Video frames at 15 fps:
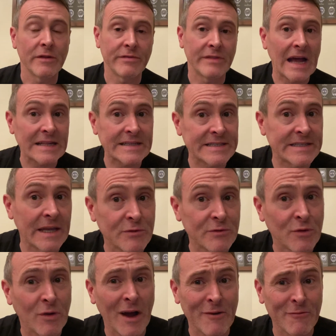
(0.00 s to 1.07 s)
That seems
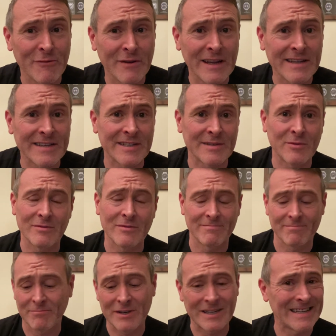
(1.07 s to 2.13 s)
quite reasonable,
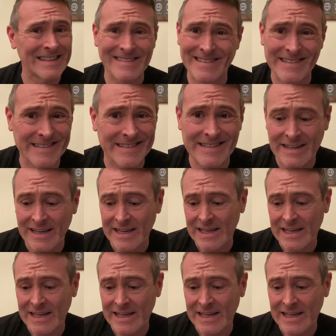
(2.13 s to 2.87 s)
but it isn't.